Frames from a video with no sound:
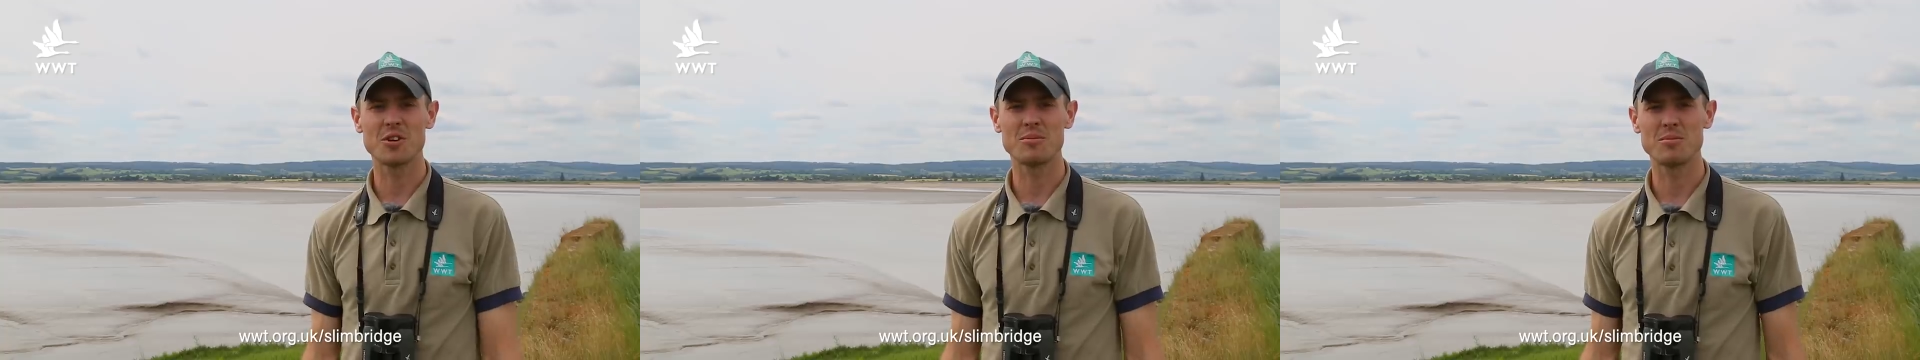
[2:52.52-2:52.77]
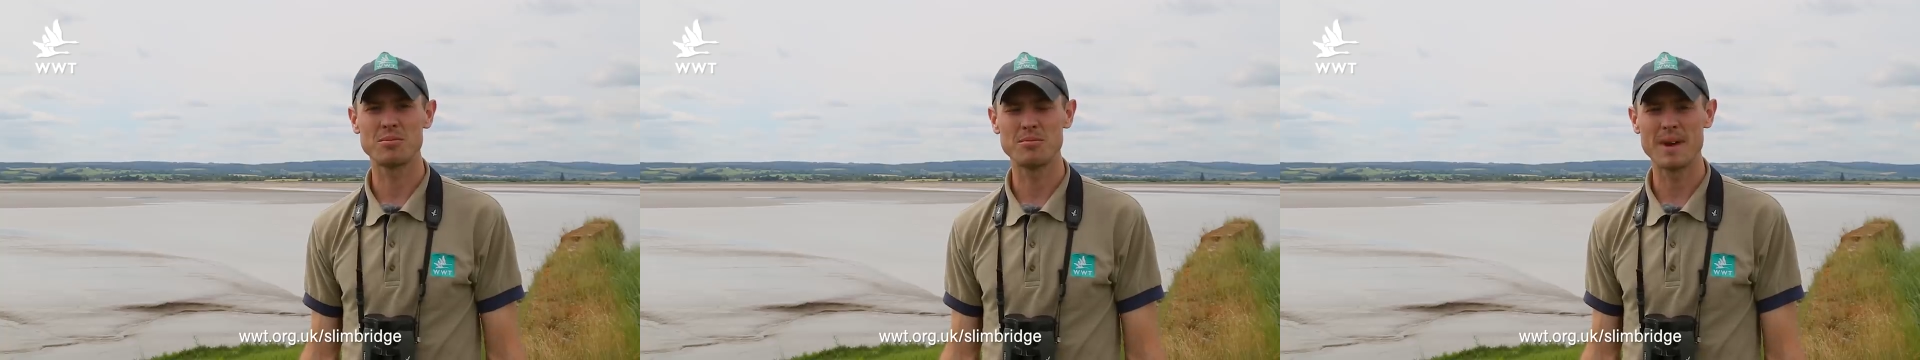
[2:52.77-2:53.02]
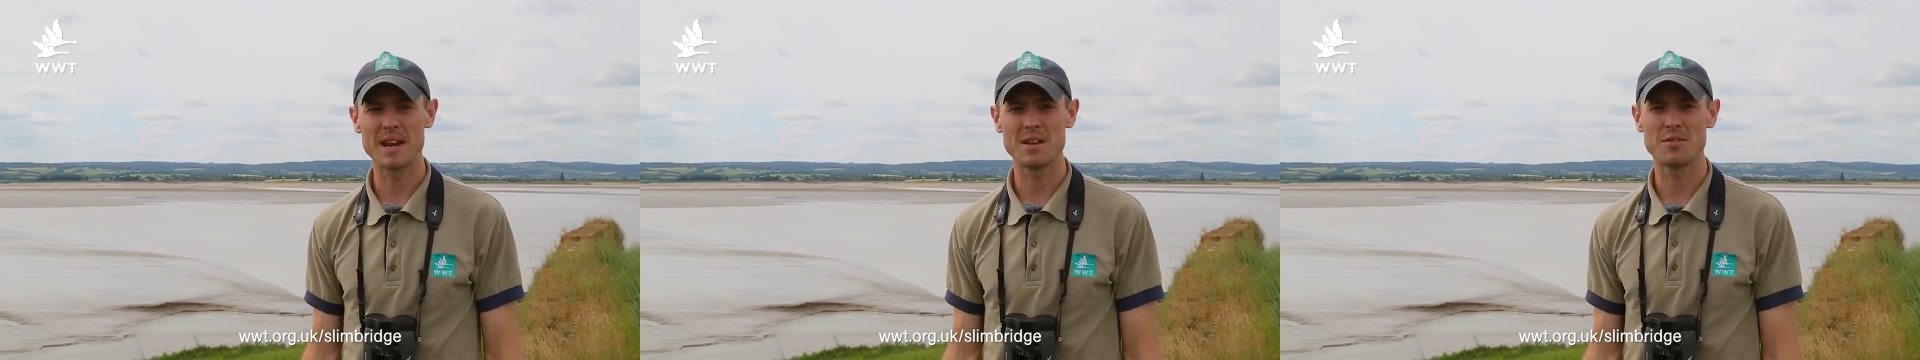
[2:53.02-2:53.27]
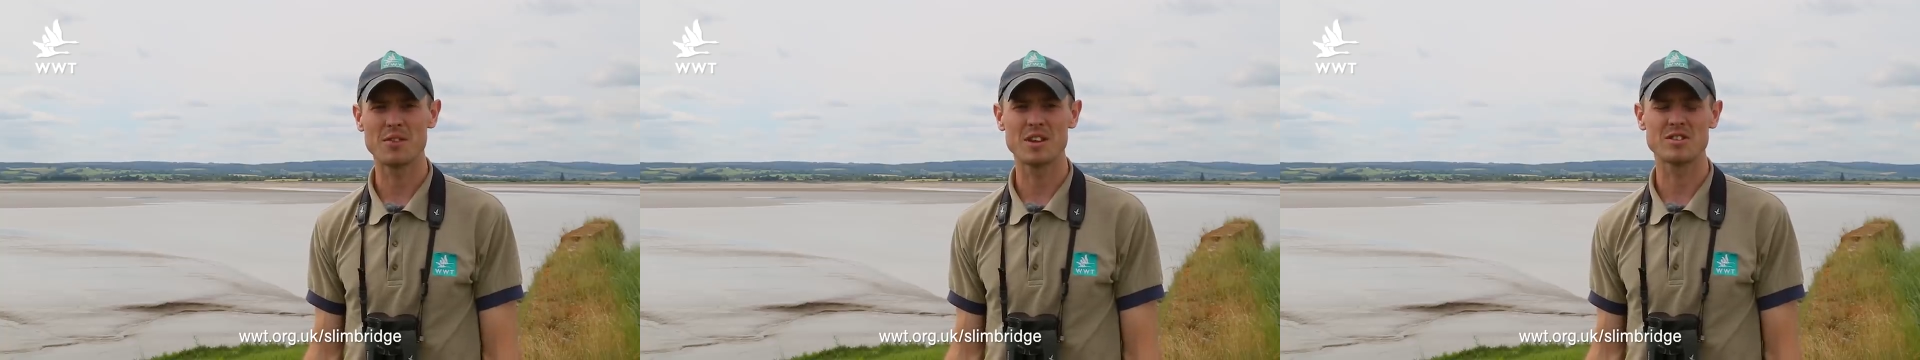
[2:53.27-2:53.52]
and many
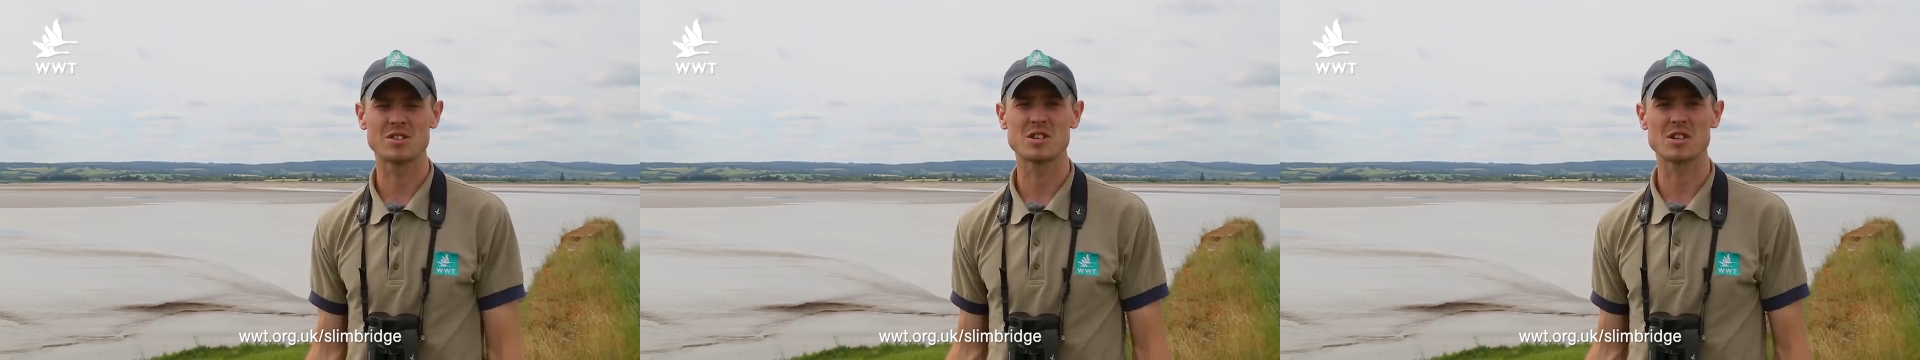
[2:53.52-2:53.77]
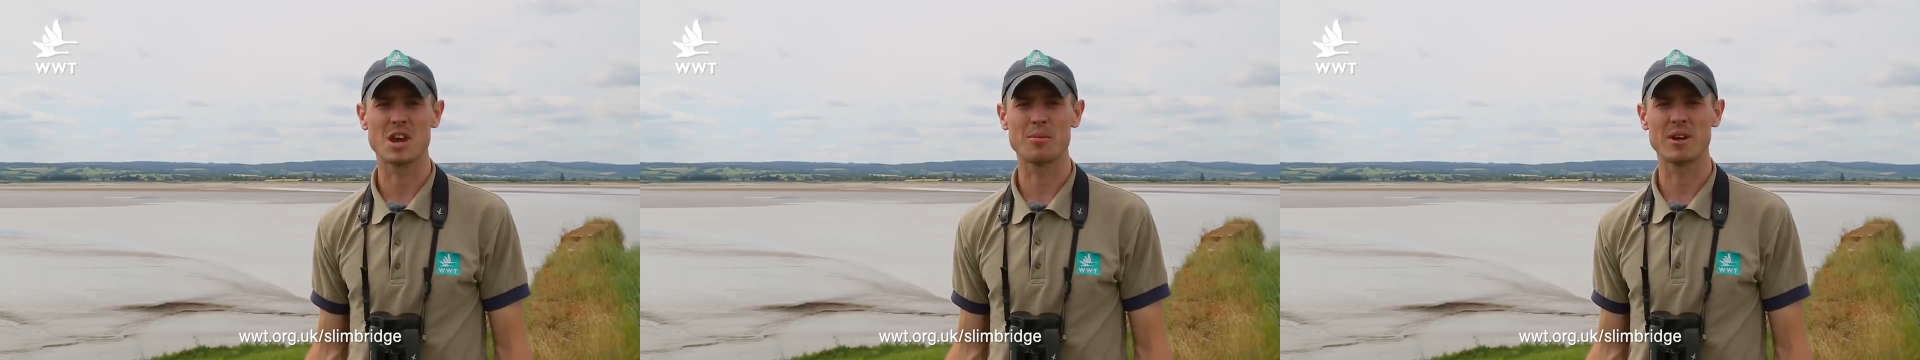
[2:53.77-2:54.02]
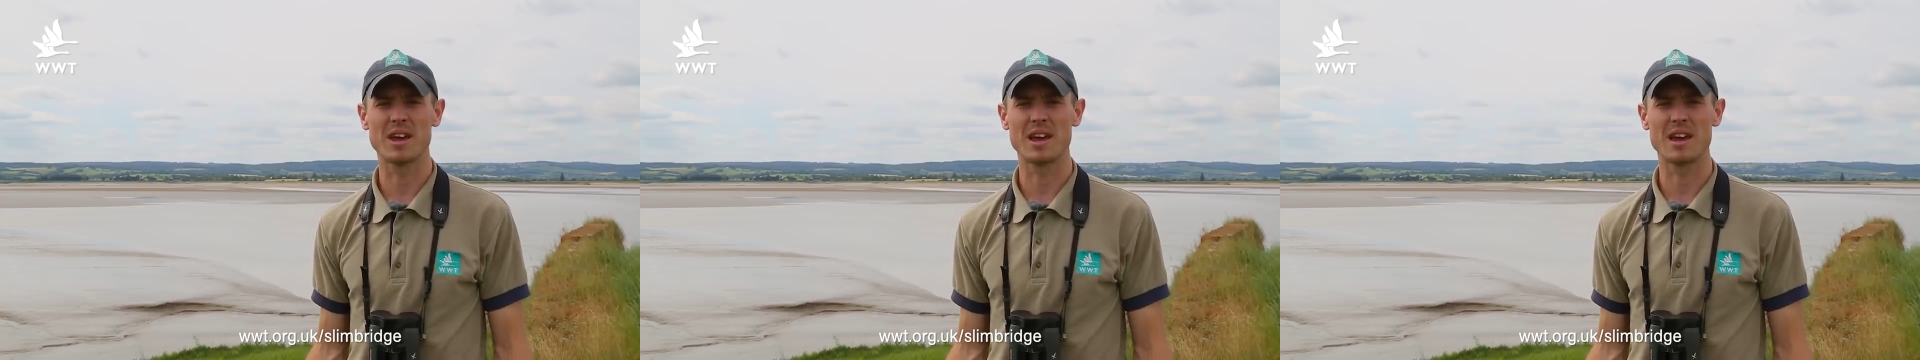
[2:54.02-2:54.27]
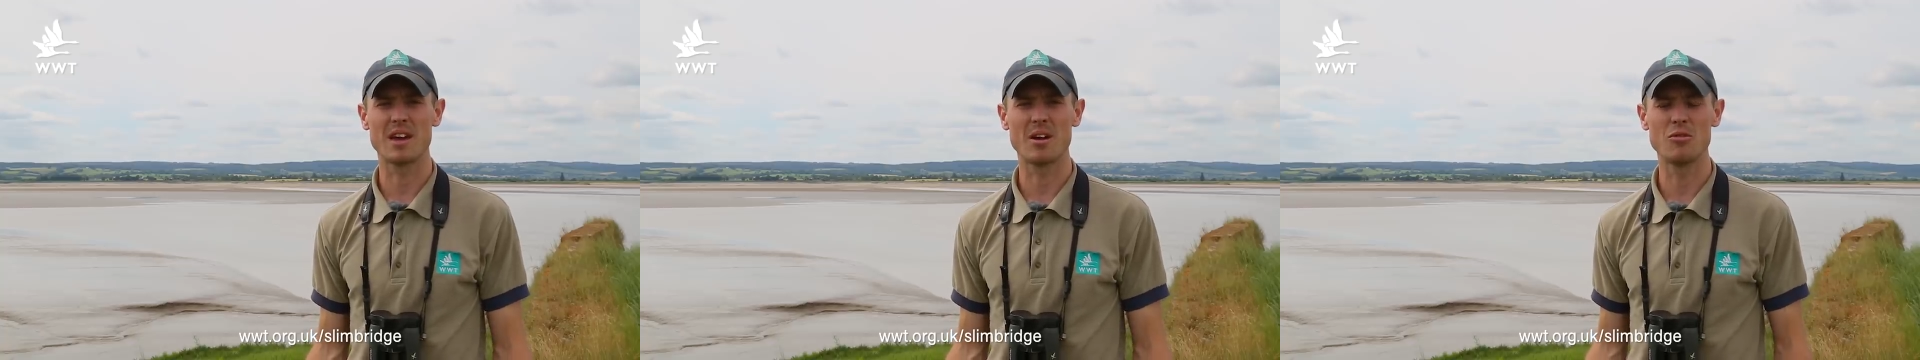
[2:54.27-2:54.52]
visitors coming here